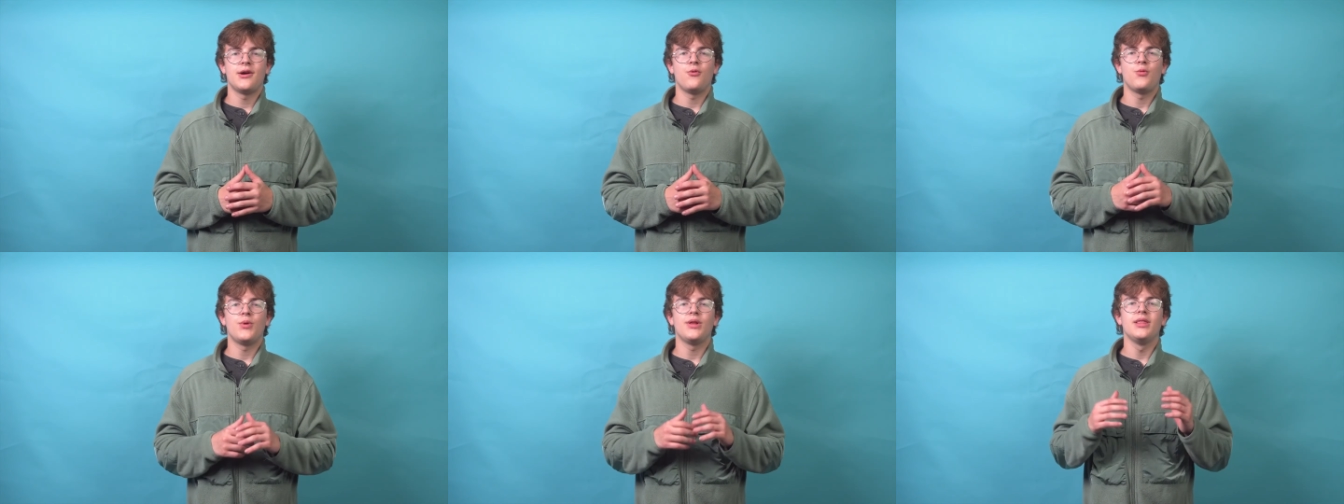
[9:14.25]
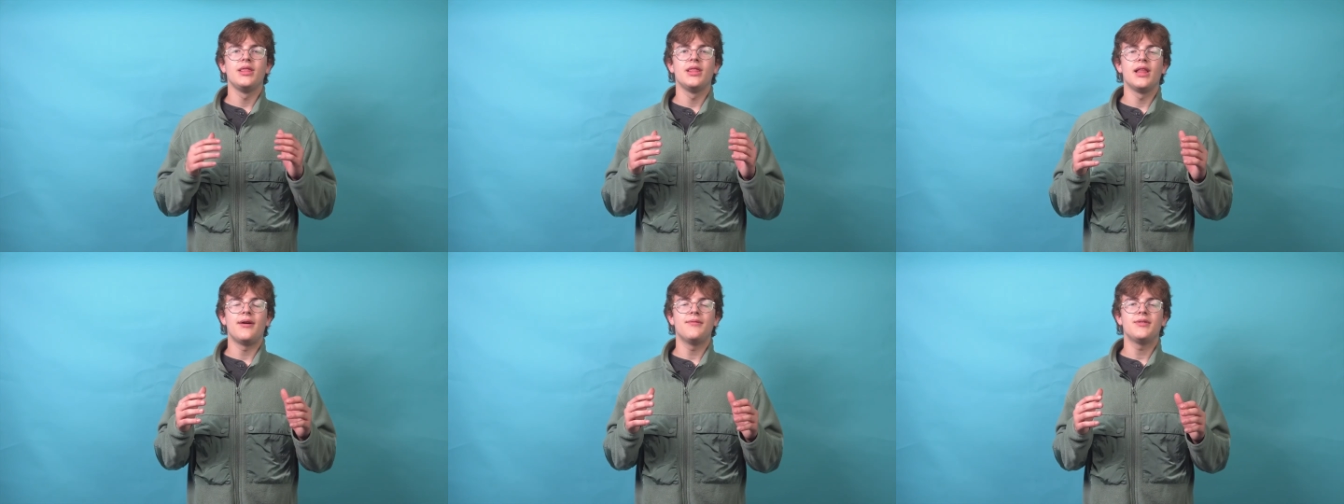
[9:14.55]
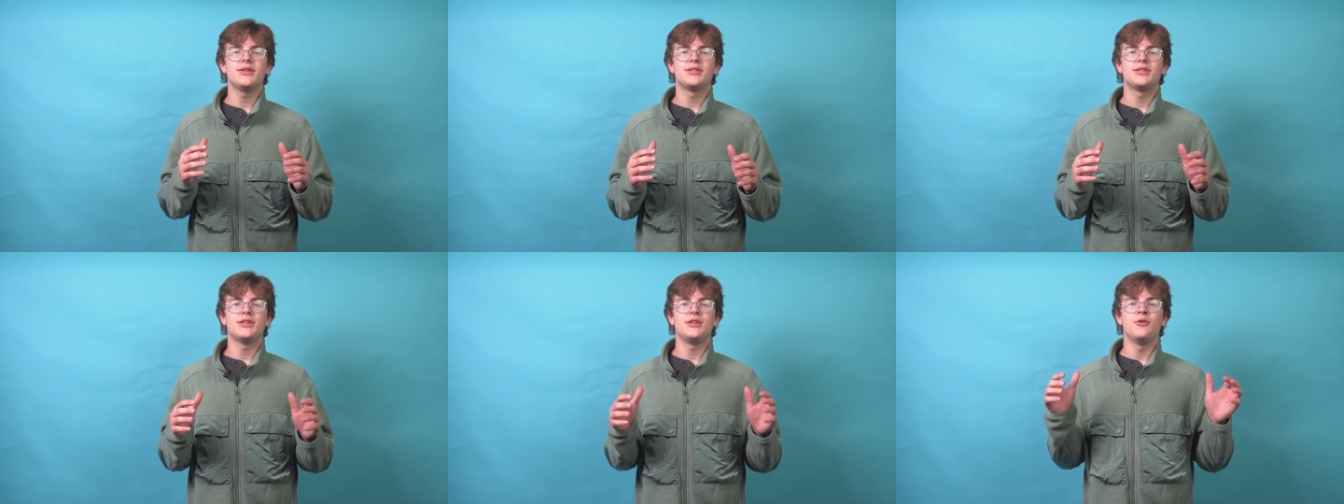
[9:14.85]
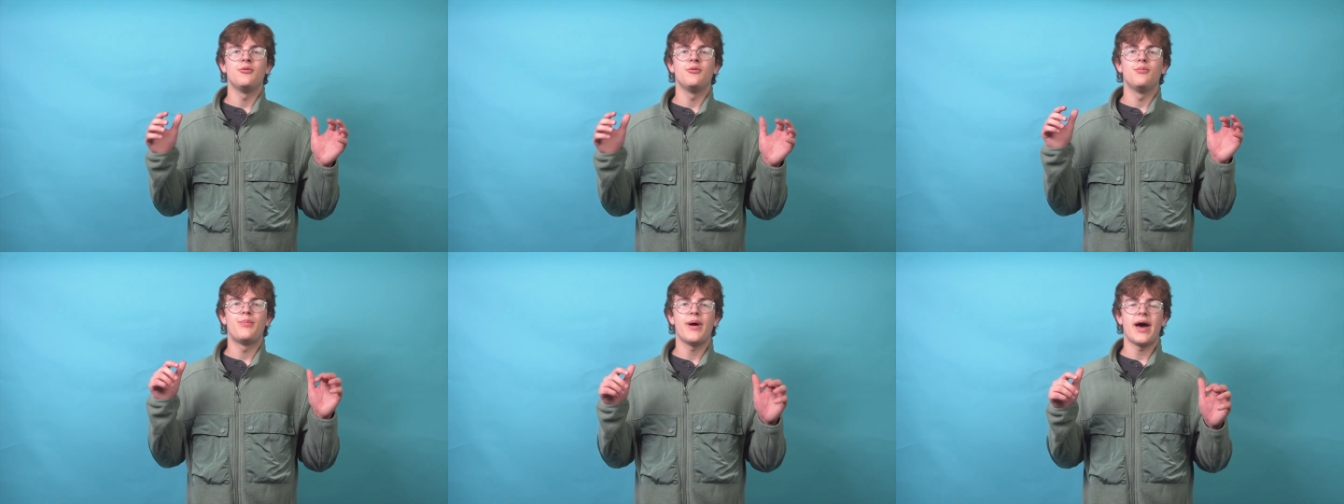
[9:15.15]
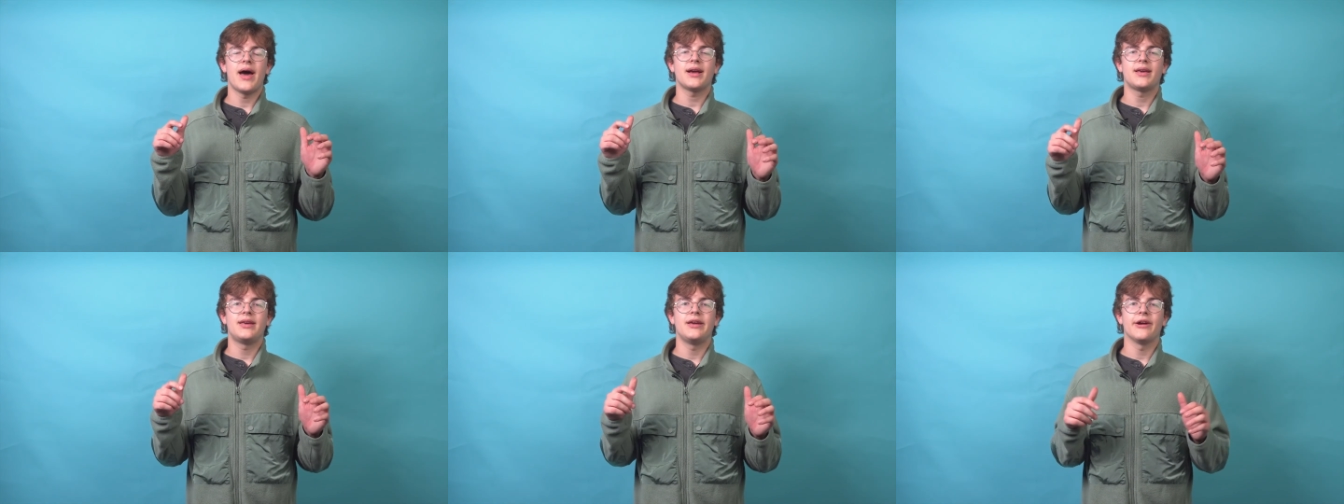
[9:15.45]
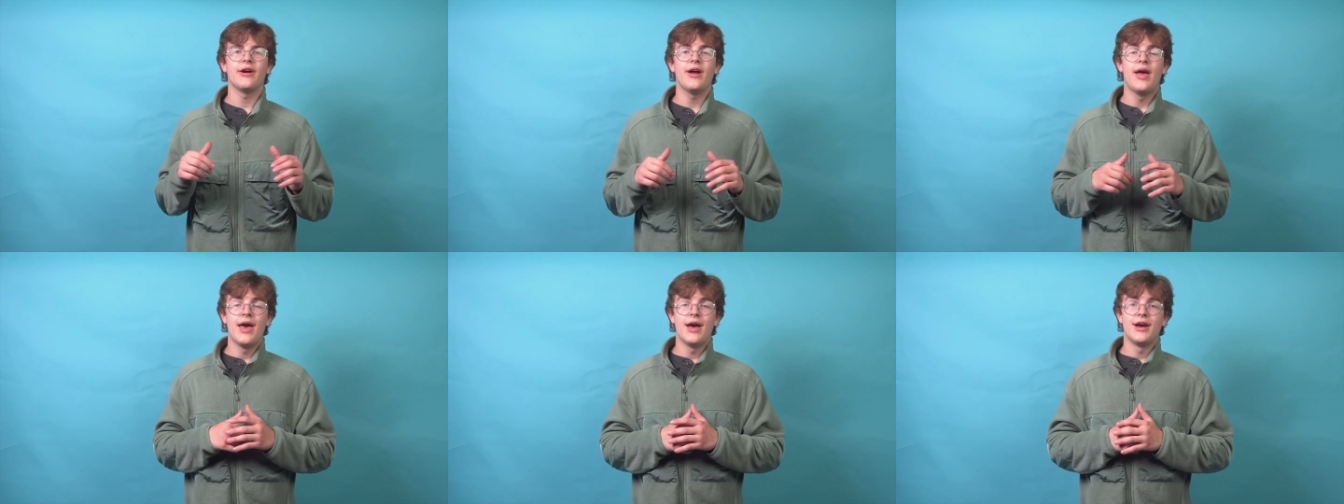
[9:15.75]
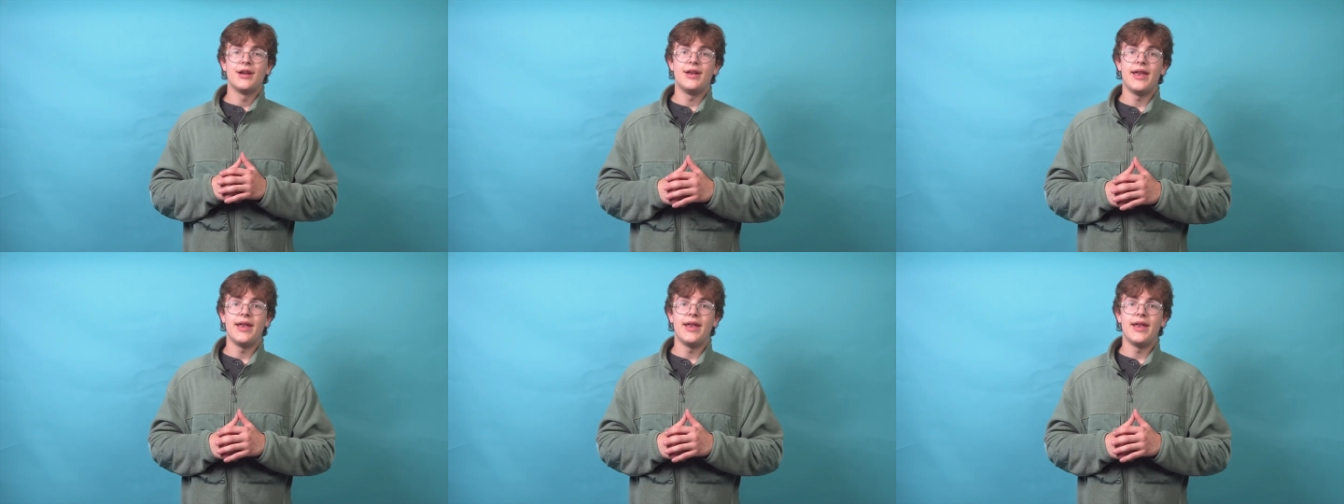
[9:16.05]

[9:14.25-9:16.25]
We'd love to see you back here